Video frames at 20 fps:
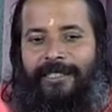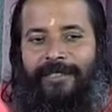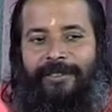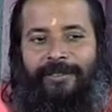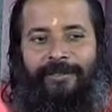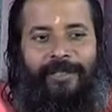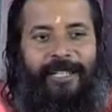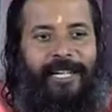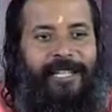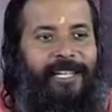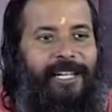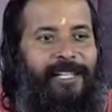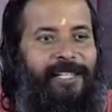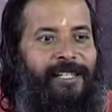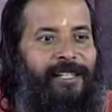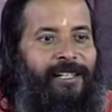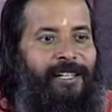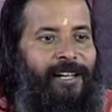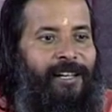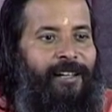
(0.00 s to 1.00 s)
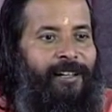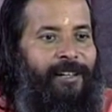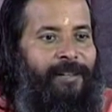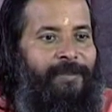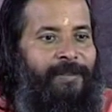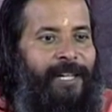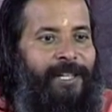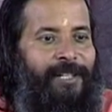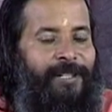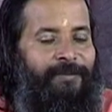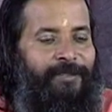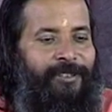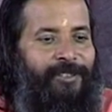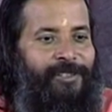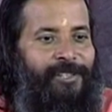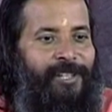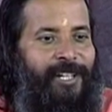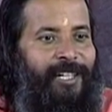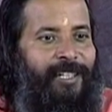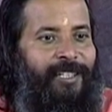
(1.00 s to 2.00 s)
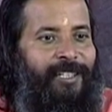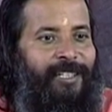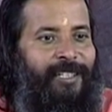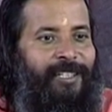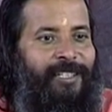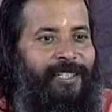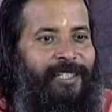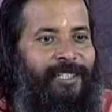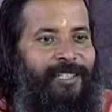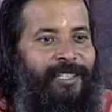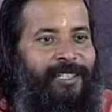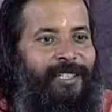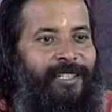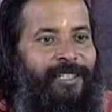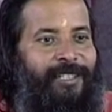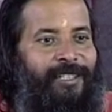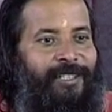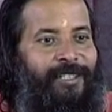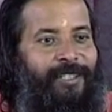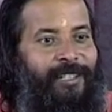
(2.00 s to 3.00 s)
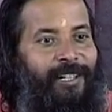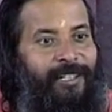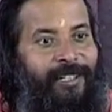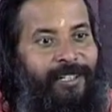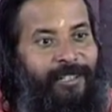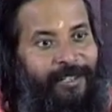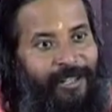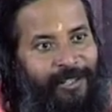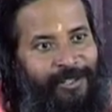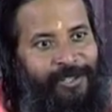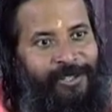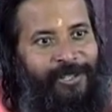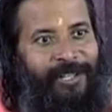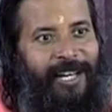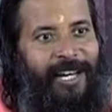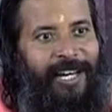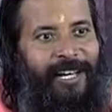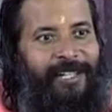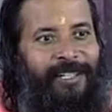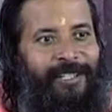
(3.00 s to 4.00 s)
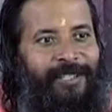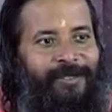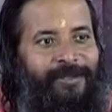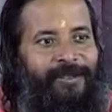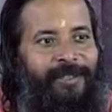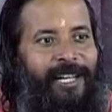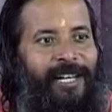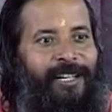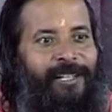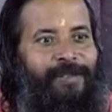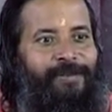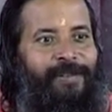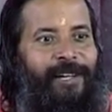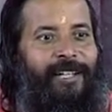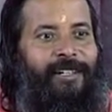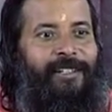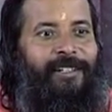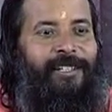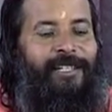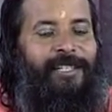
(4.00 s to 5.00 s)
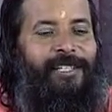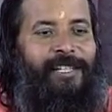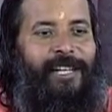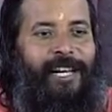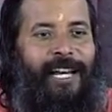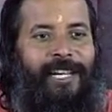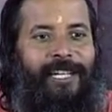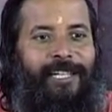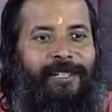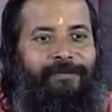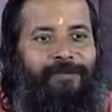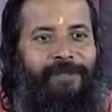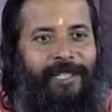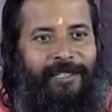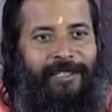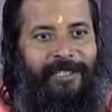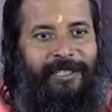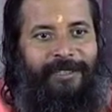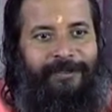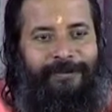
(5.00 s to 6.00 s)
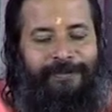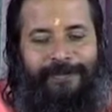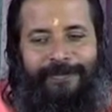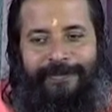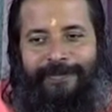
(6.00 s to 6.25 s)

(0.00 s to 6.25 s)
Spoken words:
Where there is little love and devotion, God runs there. So that is why God is like a bee.